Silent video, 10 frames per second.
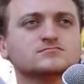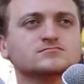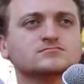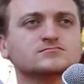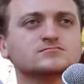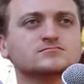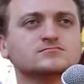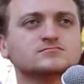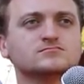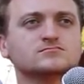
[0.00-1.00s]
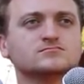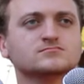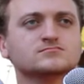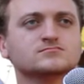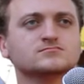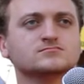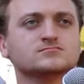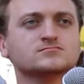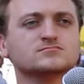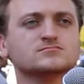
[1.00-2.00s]

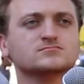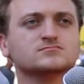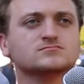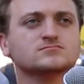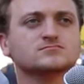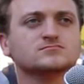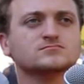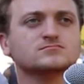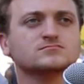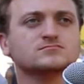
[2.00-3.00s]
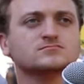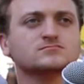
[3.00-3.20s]
The person shown says nothing.